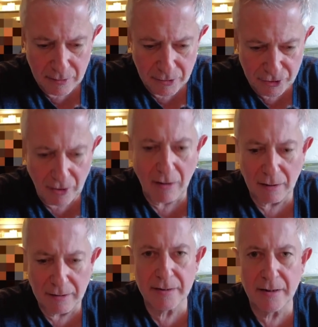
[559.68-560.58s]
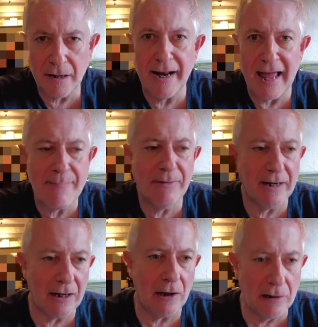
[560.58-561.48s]
Charlotte and
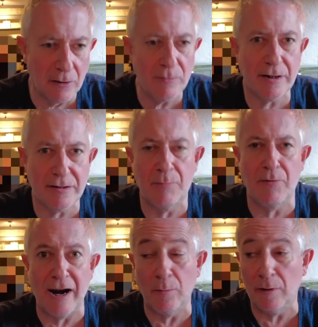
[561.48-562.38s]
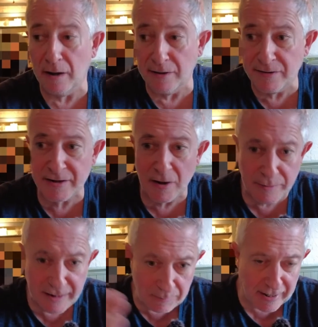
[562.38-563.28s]
Emily looked to Branwell, and so
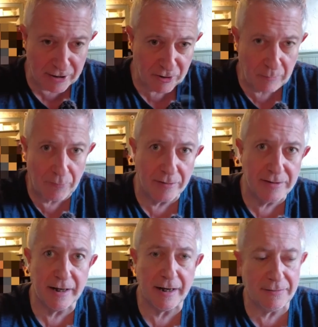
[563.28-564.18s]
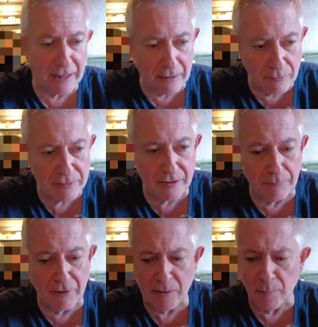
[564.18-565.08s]
did Patrick Bronte. They looked
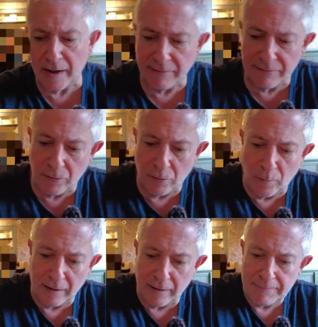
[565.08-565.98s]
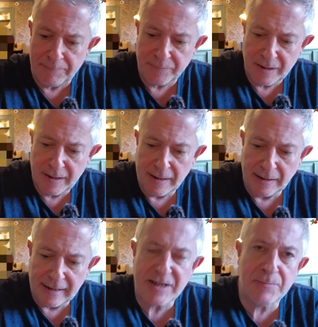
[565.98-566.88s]
at Branwell and thought, well,
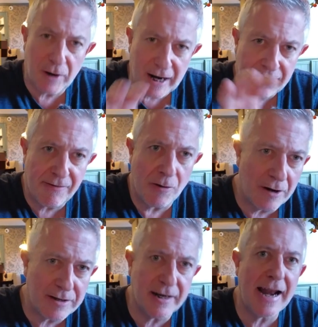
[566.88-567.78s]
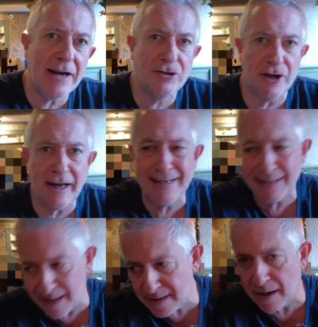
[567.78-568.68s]
let's put our focus and energy
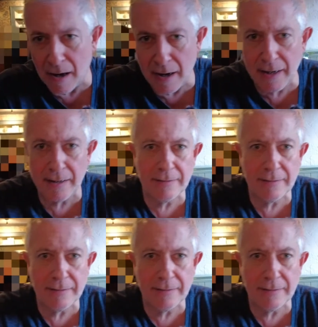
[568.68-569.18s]
into this guy,